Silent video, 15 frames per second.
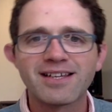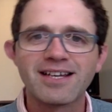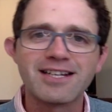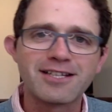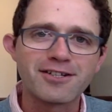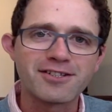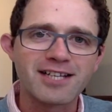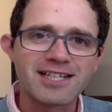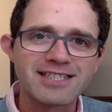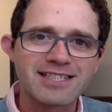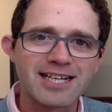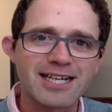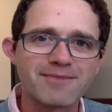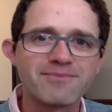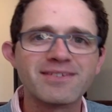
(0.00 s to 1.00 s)
Until next
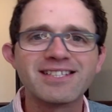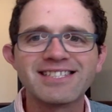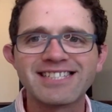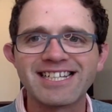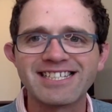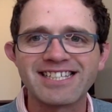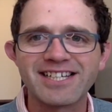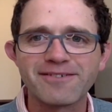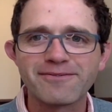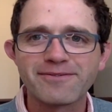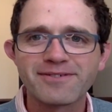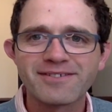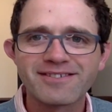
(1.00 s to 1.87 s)
time, stay safe.